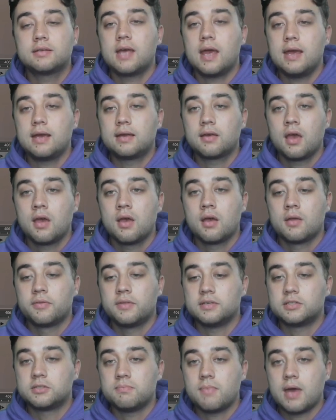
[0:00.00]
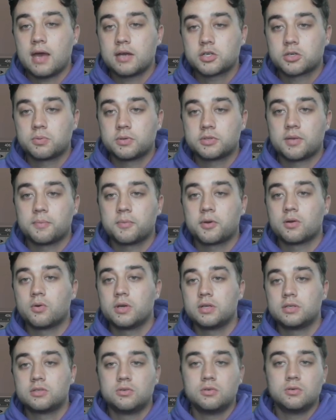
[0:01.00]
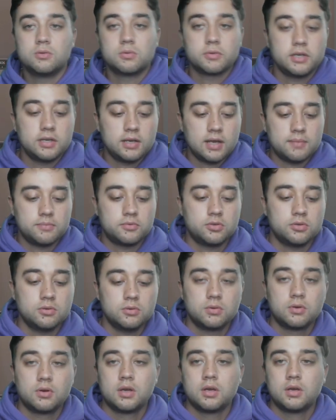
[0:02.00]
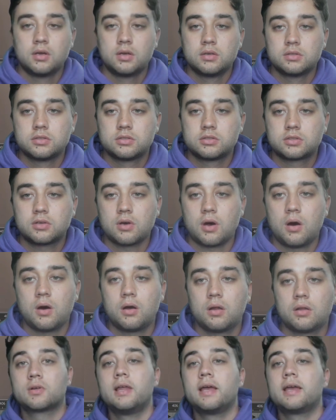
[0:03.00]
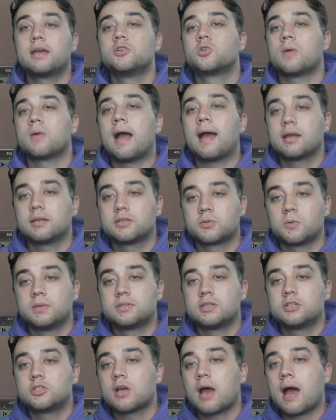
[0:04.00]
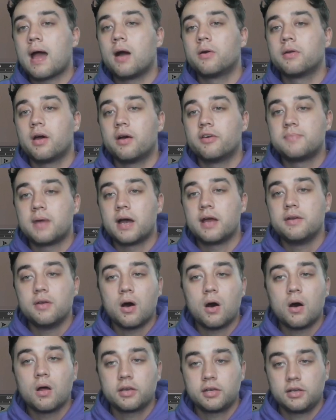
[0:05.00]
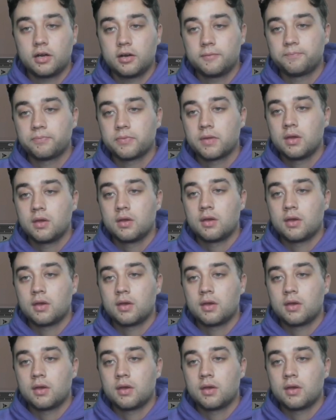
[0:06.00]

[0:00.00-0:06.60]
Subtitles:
Take this mesh, which I'm going to rename to skull, click and drag it so it's a child of my null here,